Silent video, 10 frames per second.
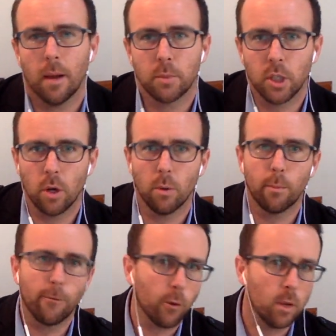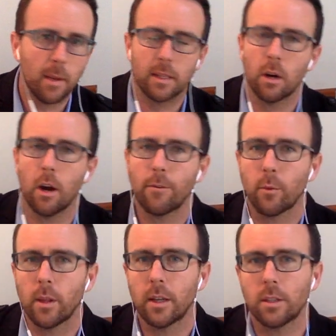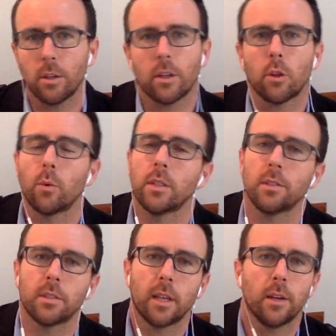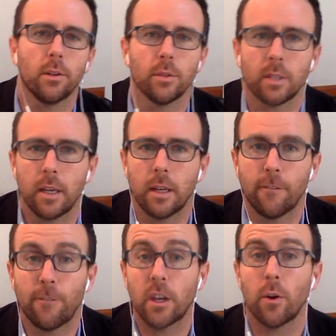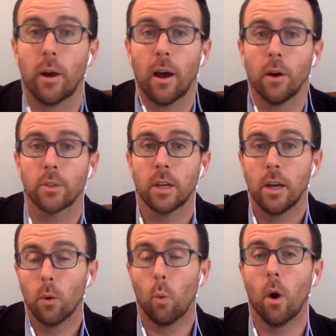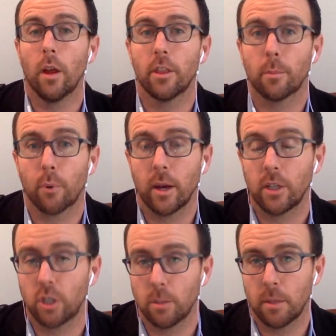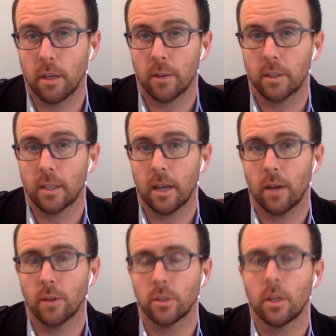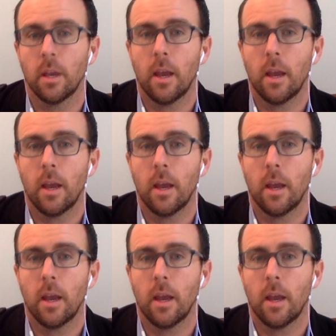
So before you make that offer, we like to look at the recent sales and figure out what the price should be on this house.